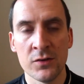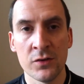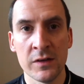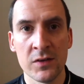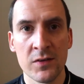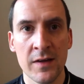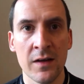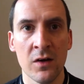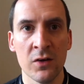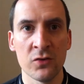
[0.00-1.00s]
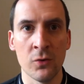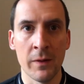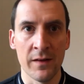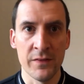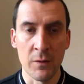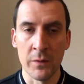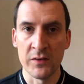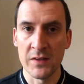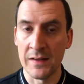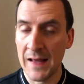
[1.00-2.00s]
his stay at Arsenal, but I think we're seeing